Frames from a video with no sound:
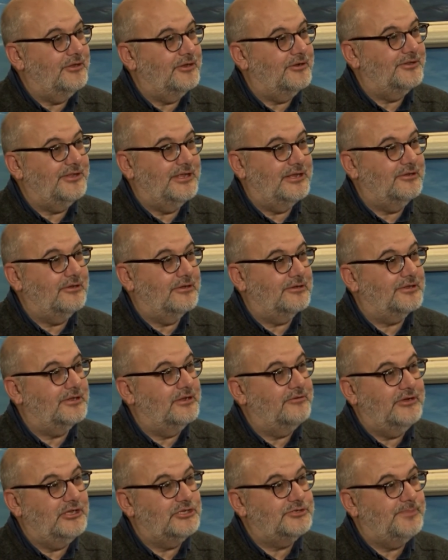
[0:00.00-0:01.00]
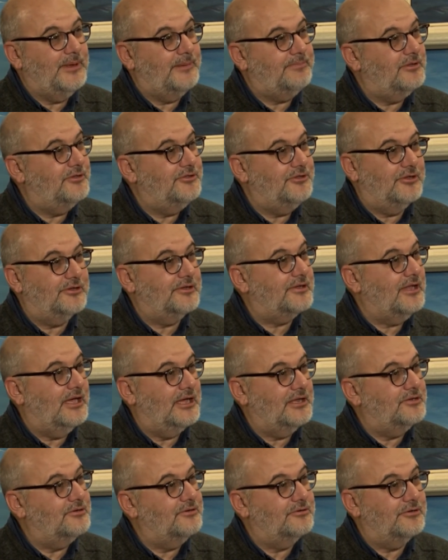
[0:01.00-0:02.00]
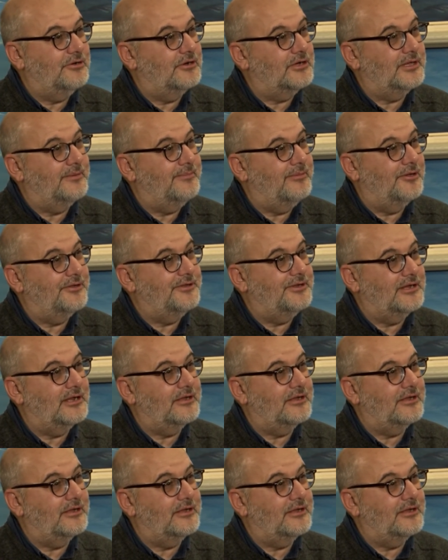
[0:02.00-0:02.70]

The rich people don't like to talk about